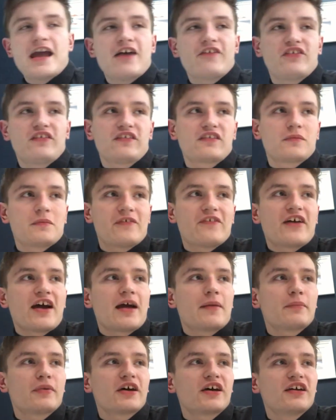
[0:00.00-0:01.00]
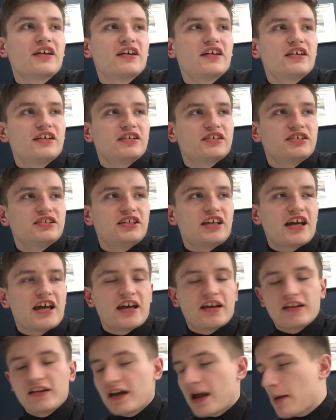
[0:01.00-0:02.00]
everything's gonna be fine. But
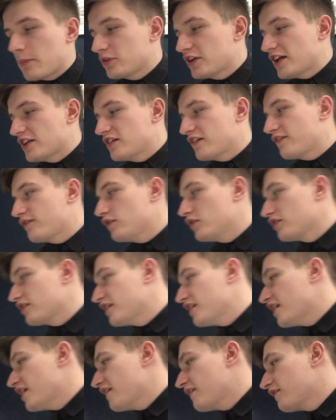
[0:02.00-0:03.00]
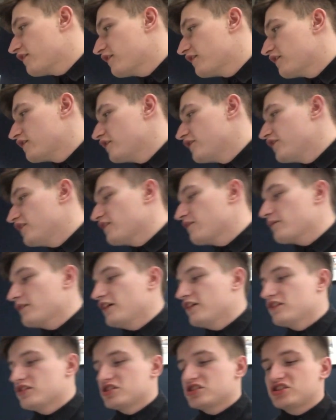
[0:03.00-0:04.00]
yeah, I'm gonna end this vlog here because there's nothing else really
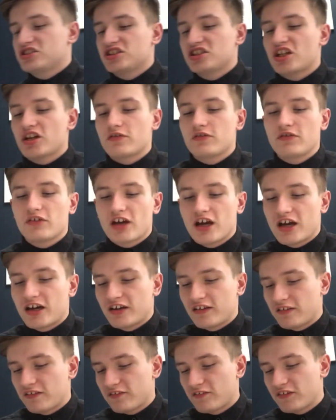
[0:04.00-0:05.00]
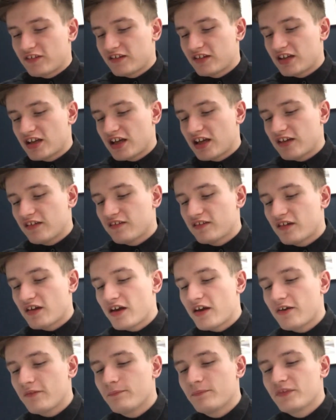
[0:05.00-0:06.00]
to show you guys for today. So
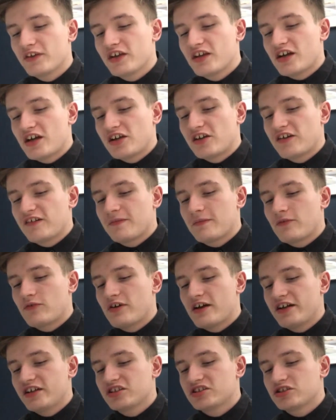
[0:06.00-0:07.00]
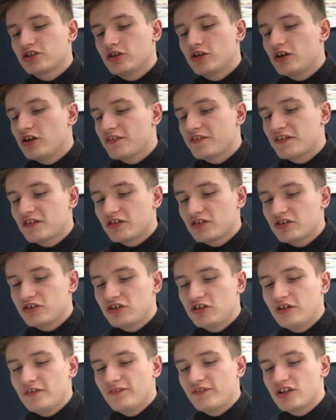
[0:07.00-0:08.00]
I know it's been quite a short and
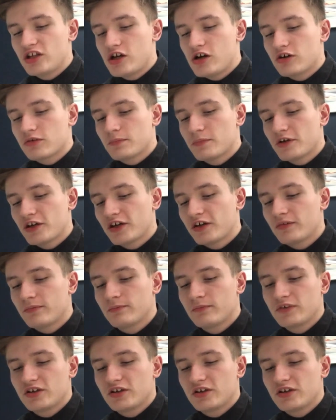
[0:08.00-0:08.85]
cute vlog, but